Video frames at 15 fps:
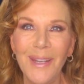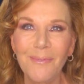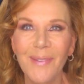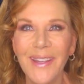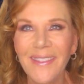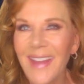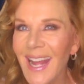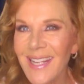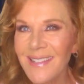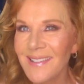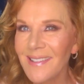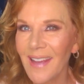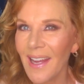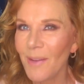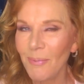But that's
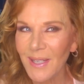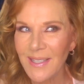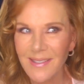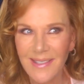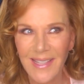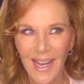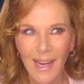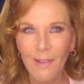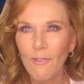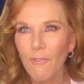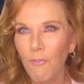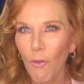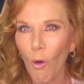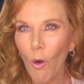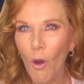going to be saved
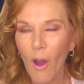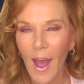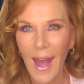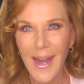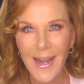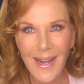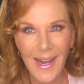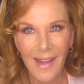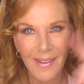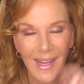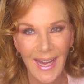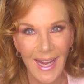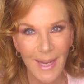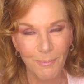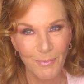for another
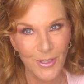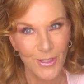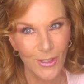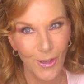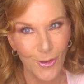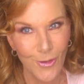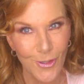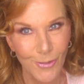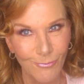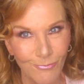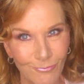episode.